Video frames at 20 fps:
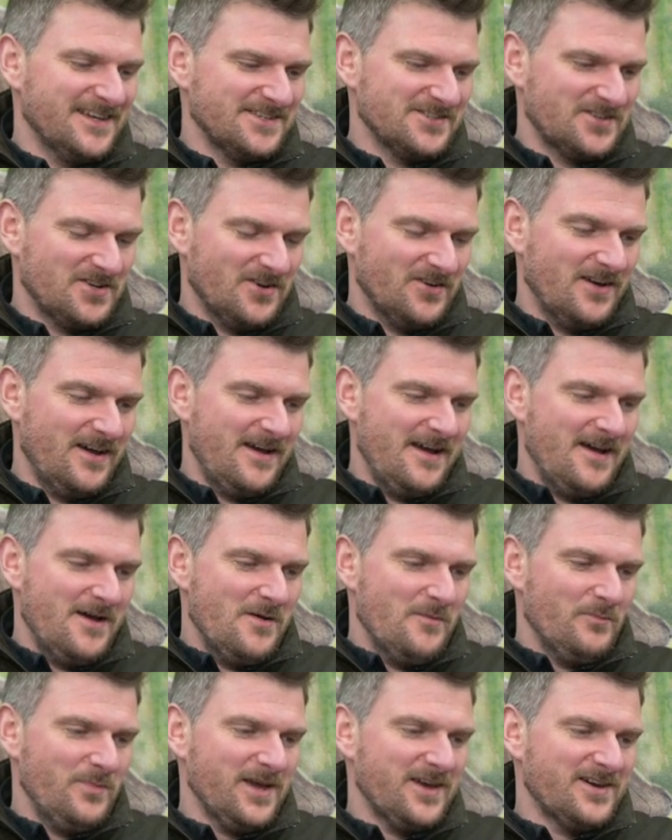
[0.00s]
this gun
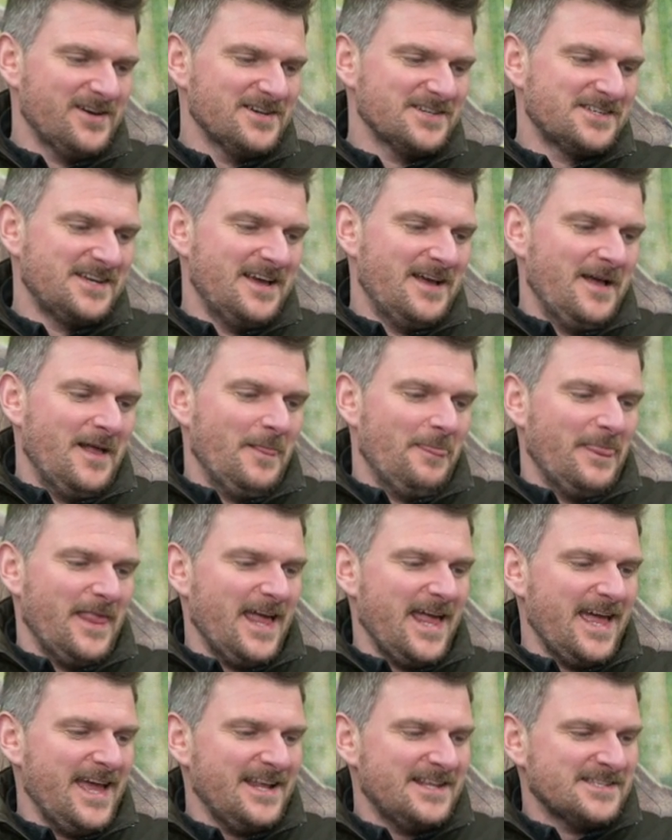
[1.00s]
because
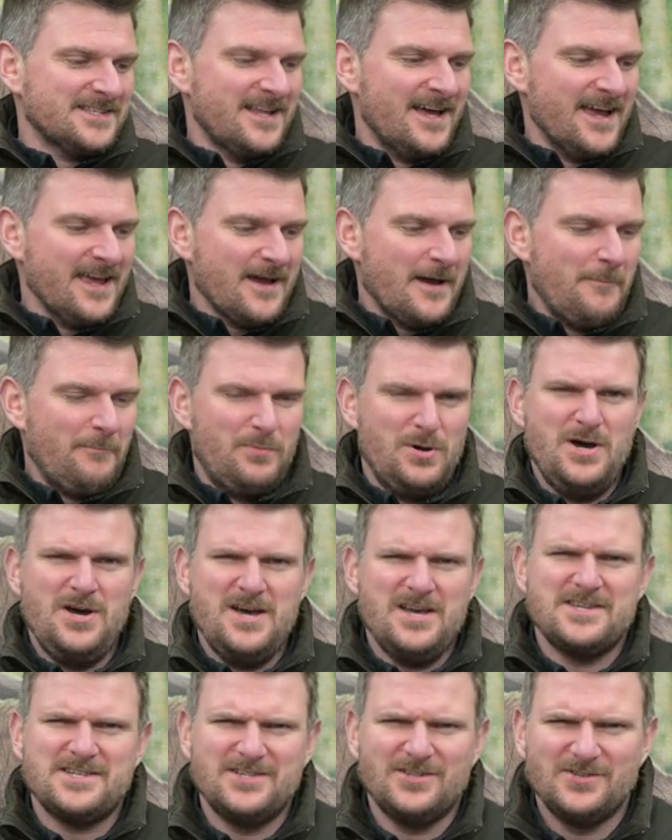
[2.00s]
it's like a
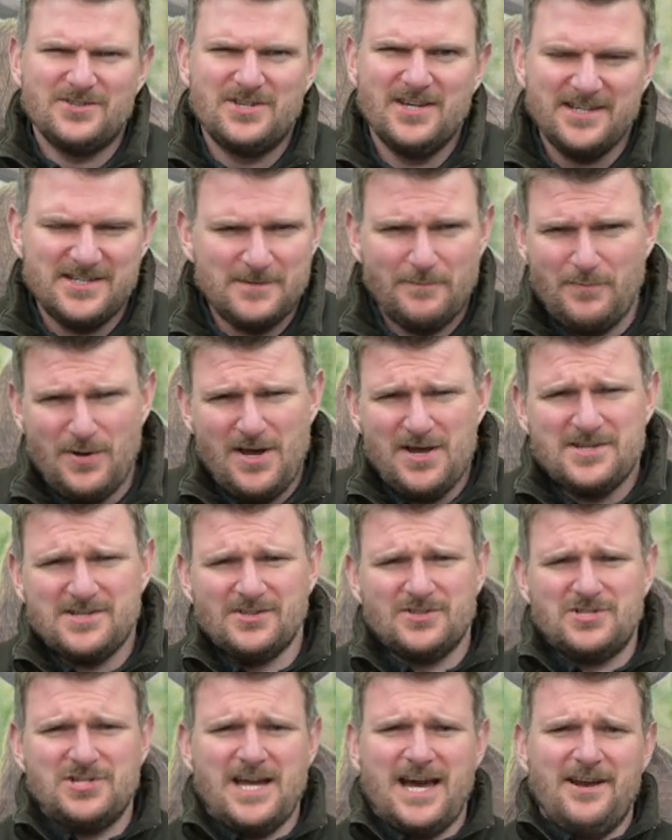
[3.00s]
personal, it's a
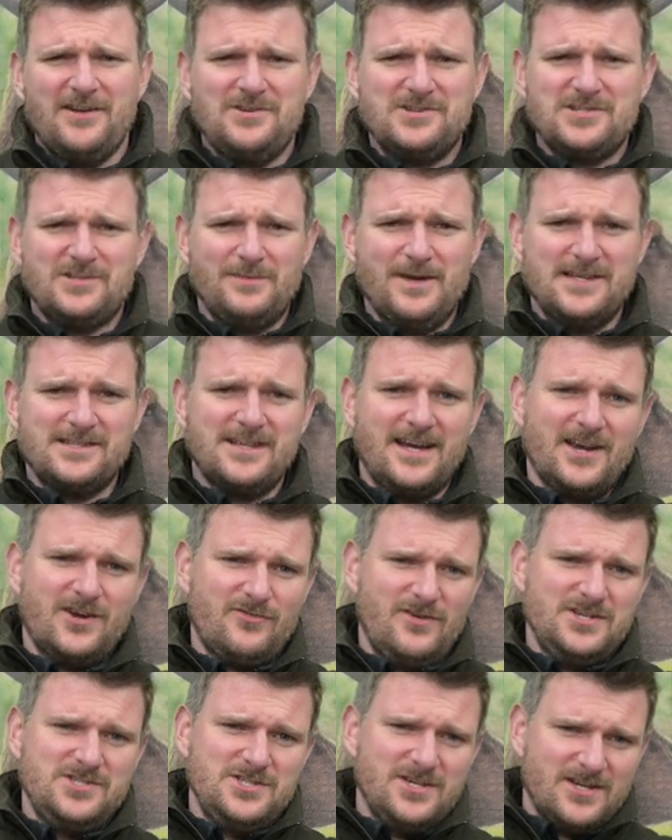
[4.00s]
personal challenge to me. It's like,
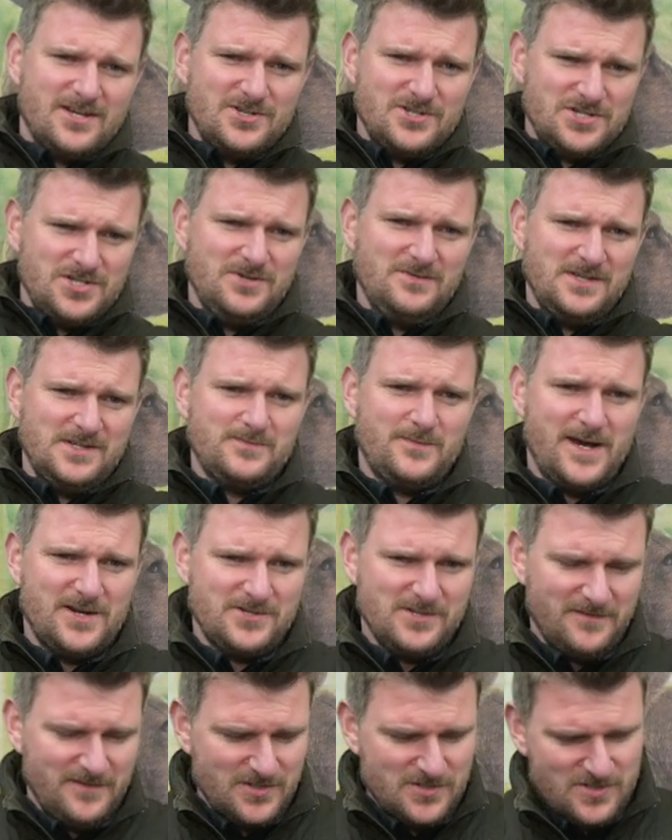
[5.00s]
Chris, you can shoot this
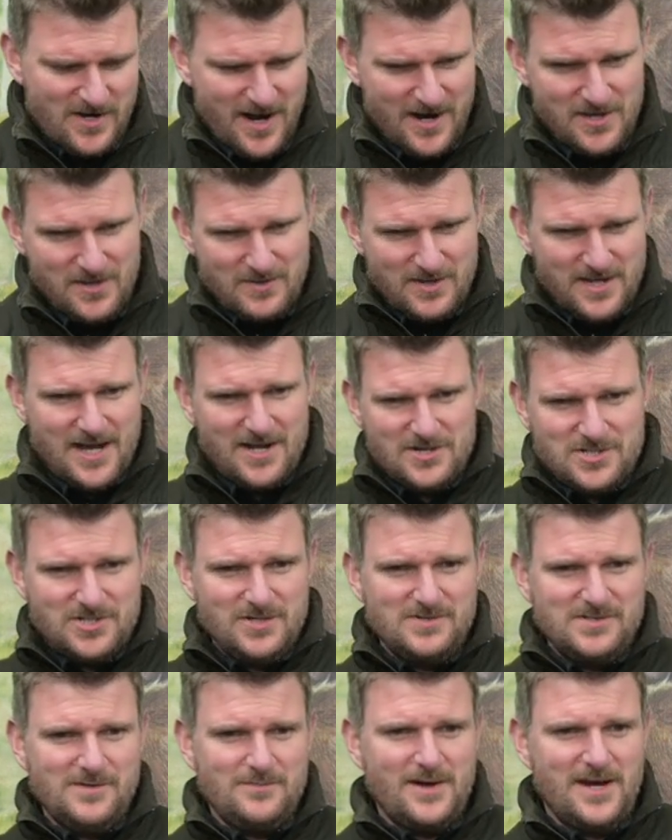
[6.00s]
better if you try. You can
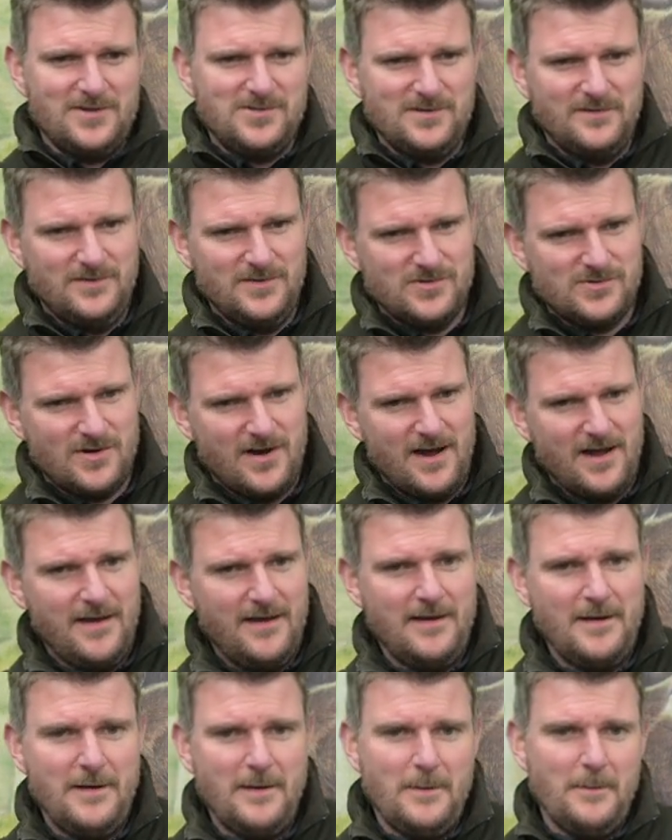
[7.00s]
shoot it better if you try.
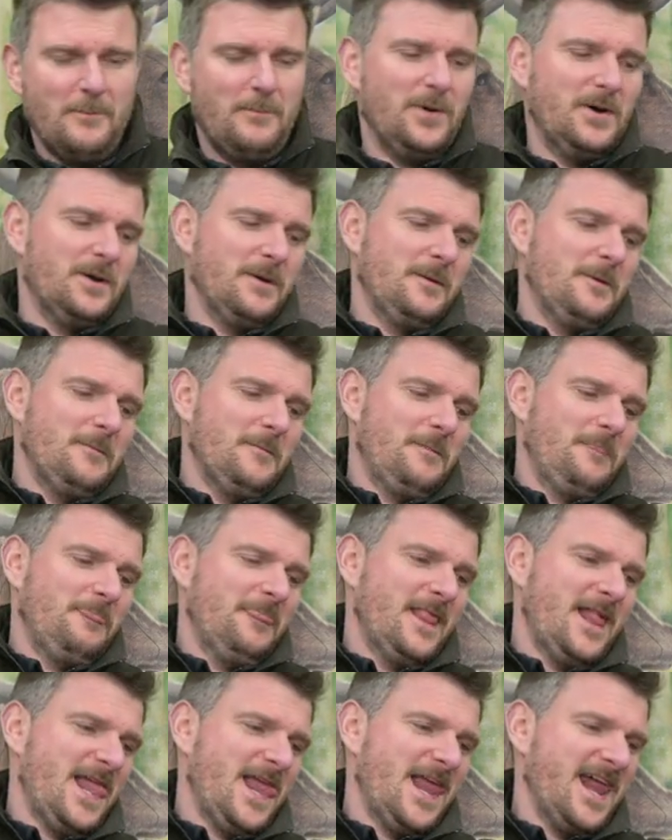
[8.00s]
But
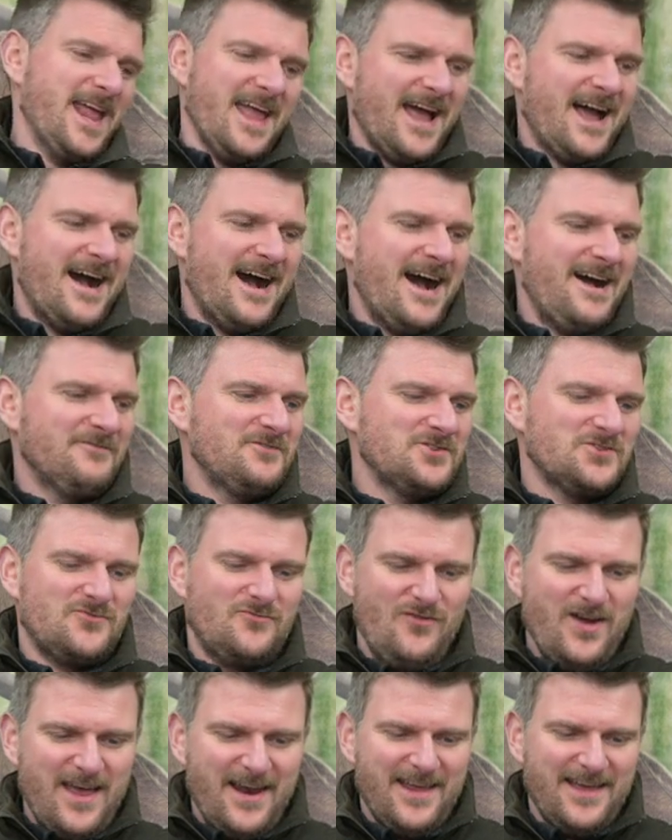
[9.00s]
yeah, I've
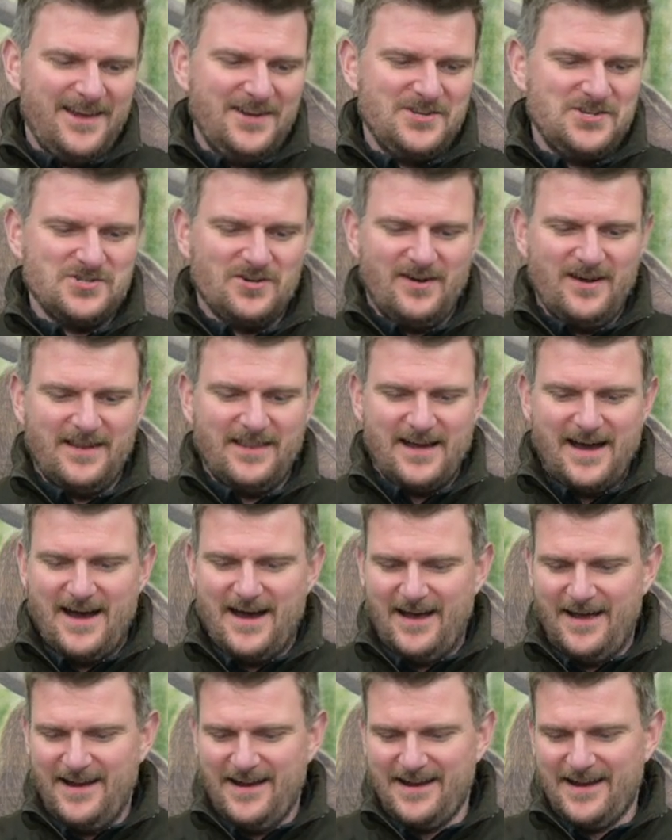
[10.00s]
just really enjoyed
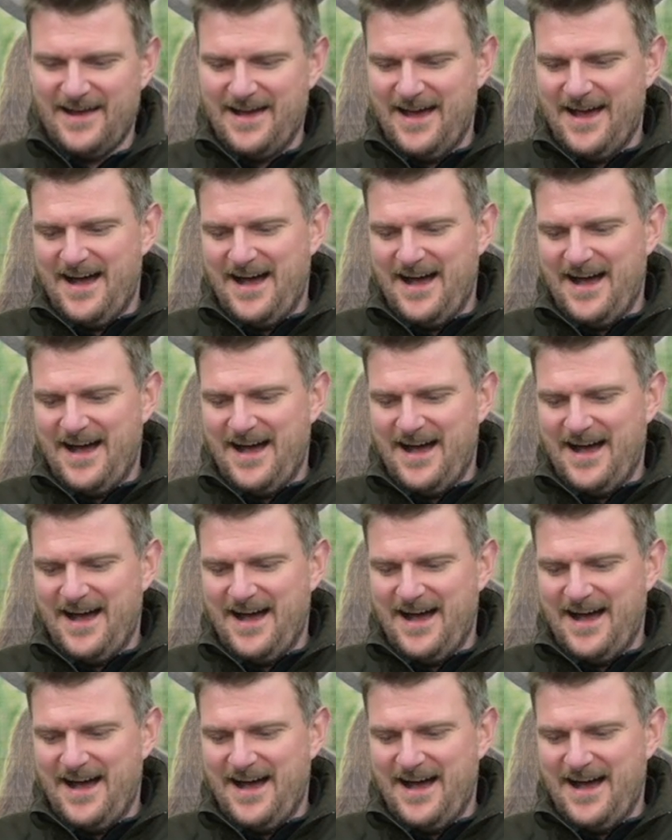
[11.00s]
that. And